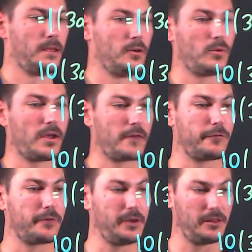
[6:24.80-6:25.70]
We have
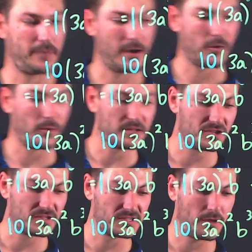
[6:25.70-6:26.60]
3 to the power of 1 is
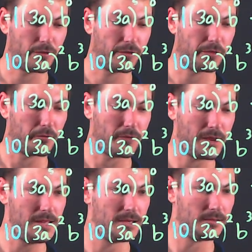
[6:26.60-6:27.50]
just
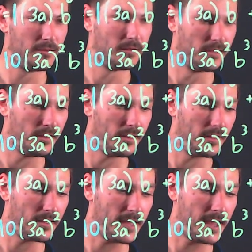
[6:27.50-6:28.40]
3,
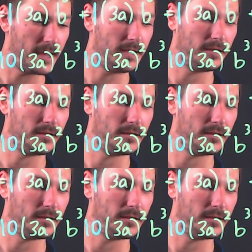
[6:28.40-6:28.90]
a